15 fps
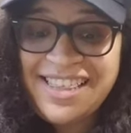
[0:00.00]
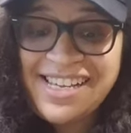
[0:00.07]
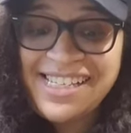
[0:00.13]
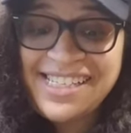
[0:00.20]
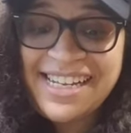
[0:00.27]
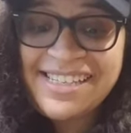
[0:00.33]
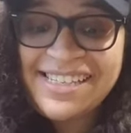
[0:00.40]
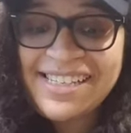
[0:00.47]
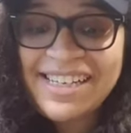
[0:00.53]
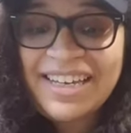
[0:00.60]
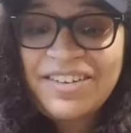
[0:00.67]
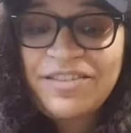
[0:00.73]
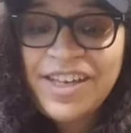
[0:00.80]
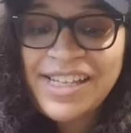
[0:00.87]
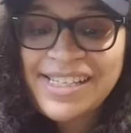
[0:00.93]
The sensilla
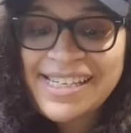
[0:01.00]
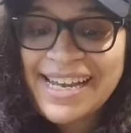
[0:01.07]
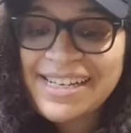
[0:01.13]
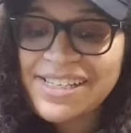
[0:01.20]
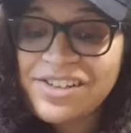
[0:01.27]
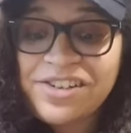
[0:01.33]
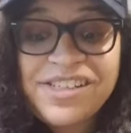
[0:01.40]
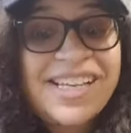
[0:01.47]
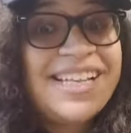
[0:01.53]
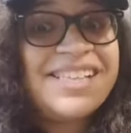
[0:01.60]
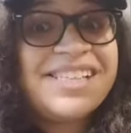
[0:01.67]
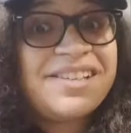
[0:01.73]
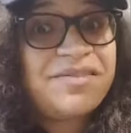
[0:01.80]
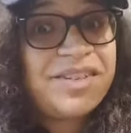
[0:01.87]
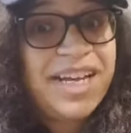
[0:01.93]
give insects their
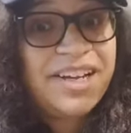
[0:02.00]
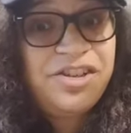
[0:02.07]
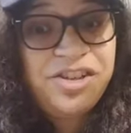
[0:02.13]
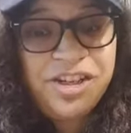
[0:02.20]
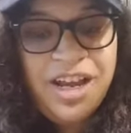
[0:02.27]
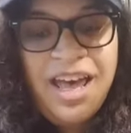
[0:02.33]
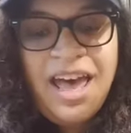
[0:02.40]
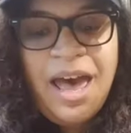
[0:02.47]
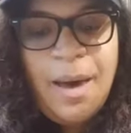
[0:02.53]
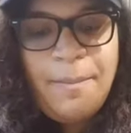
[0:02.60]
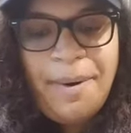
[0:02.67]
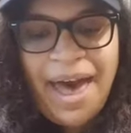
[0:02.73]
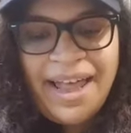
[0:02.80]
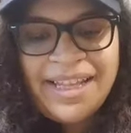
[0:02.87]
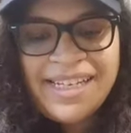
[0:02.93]
senses of touch,
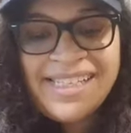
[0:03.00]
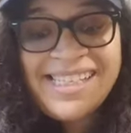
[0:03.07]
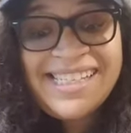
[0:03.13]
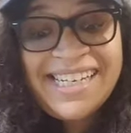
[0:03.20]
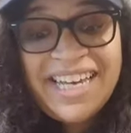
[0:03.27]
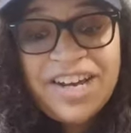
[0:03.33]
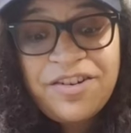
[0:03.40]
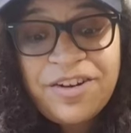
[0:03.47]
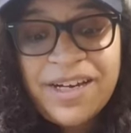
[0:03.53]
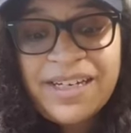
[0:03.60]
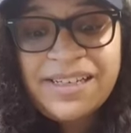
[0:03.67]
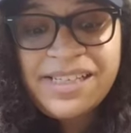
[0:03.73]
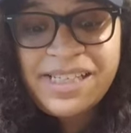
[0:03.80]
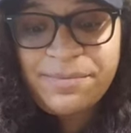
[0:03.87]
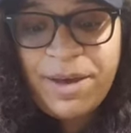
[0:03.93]
balance,
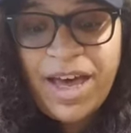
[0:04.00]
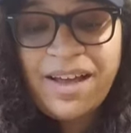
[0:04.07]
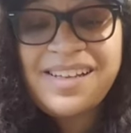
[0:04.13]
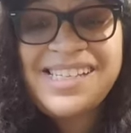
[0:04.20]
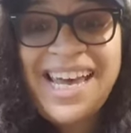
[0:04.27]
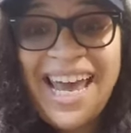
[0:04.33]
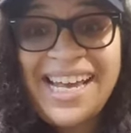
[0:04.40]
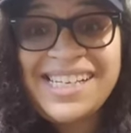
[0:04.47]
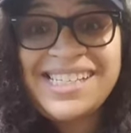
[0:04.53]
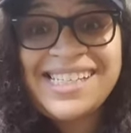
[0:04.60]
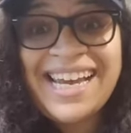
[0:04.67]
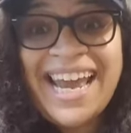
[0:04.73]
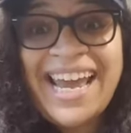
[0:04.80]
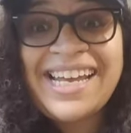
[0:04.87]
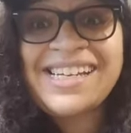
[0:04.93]
hearing, smell, taste,
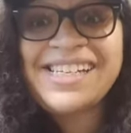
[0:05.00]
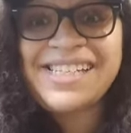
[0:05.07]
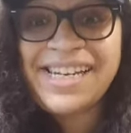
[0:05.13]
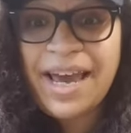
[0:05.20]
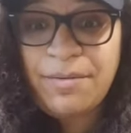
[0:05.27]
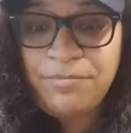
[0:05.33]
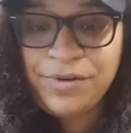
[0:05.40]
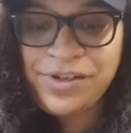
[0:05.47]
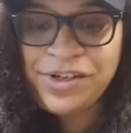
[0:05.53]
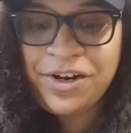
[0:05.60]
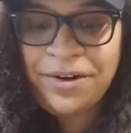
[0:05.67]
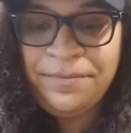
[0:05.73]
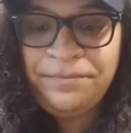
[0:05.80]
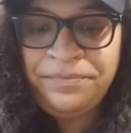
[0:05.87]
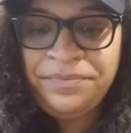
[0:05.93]
and
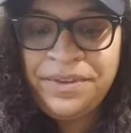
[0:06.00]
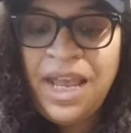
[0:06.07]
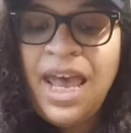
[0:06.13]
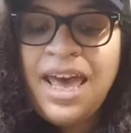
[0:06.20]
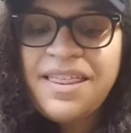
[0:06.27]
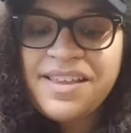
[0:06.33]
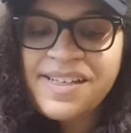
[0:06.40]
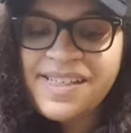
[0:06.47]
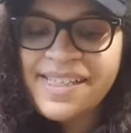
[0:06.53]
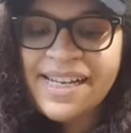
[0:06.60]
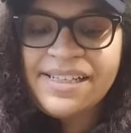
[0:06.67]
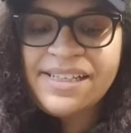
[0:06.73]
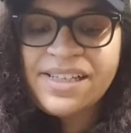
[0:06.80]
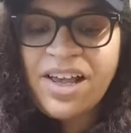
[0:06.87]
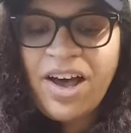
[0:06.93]
temperature. The
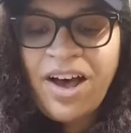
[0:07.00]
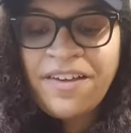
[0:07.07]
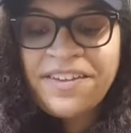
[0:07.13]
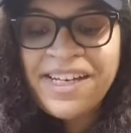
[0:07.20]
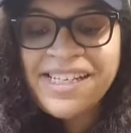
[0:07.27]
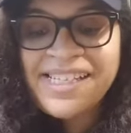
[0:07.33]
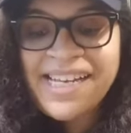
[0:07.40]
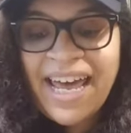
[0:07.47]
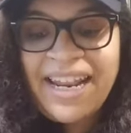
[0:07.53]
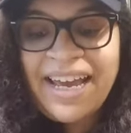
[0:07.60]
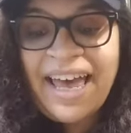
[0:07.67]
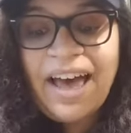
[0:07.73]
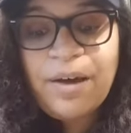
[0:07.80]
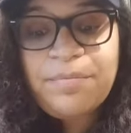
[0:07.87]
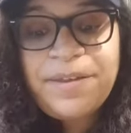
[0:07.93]
sensilla on the antenna
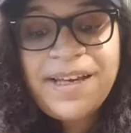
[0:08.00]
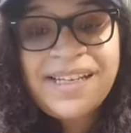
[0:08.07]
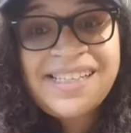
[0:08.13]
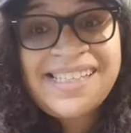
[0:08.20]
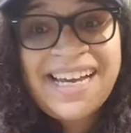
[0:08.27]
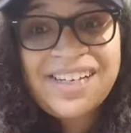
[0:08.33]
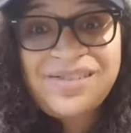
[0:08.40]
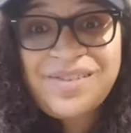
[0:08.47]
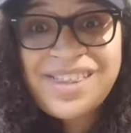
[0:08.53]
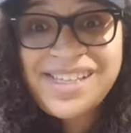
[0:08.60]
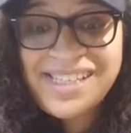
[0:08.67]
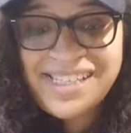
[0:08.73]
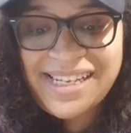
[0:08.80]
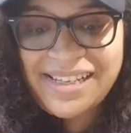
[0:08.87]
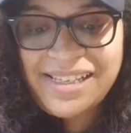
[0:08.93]
help the insect with
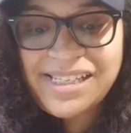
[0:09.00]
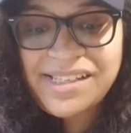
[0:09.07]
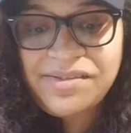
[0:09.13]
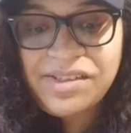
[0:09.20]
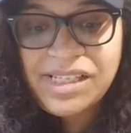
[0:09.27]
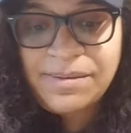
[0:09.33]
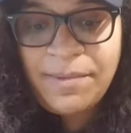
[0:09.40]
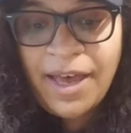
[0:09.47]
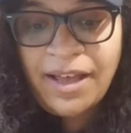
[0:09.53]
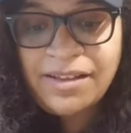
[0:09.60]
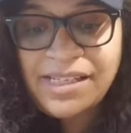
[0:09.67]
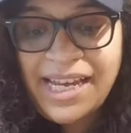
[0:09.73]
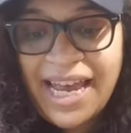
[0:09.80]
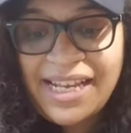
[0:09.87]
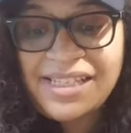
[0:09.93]
its senses of smell,
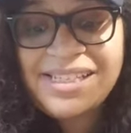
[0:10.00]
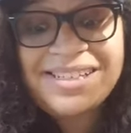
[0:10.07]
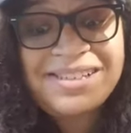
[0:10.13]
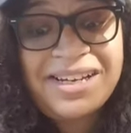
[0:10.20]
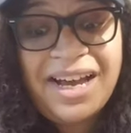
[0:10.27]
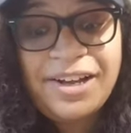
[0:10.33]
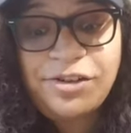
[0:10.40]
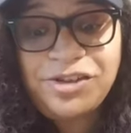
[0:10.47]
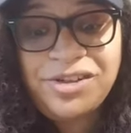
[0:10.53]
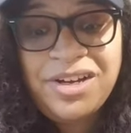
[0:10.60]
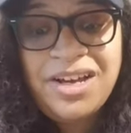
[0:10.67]
taste, and touch.